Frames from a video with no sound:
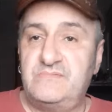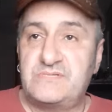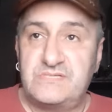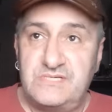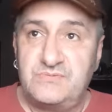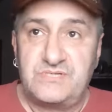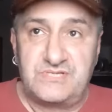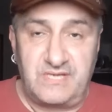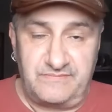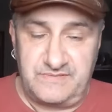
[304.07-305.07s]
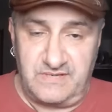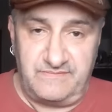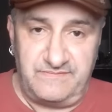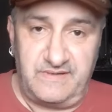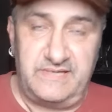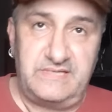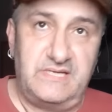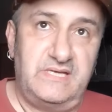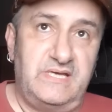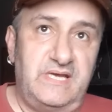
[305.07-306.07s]
this was a tough, tough fight.
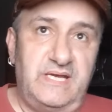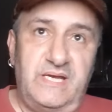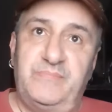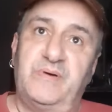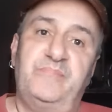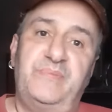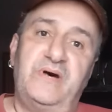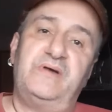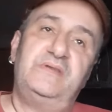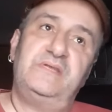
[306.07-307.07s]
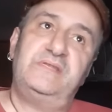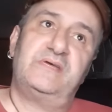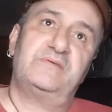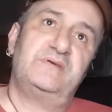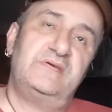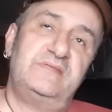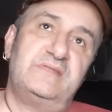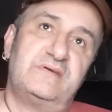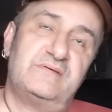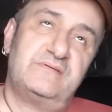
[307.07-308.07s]
But Burton in
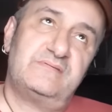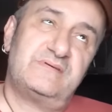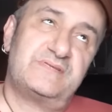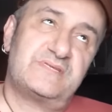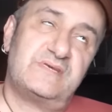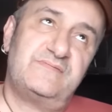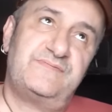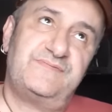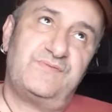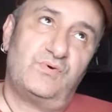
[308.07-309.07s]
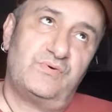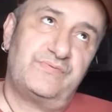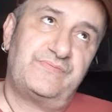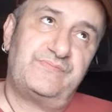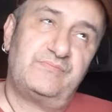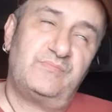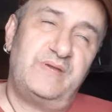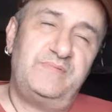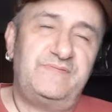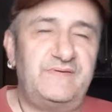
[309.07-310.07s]
the I'd say fourth,
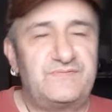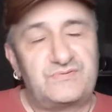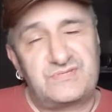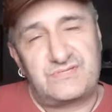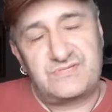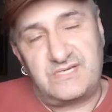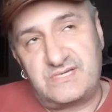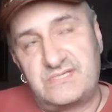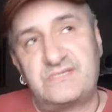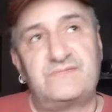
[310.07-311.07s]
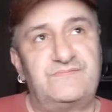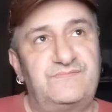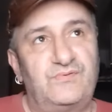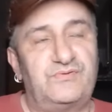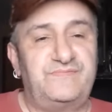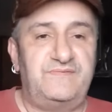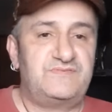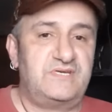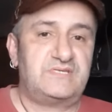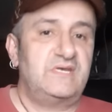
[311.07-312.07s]
fifth,
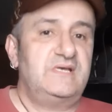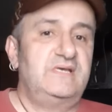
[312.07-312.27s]
sixth,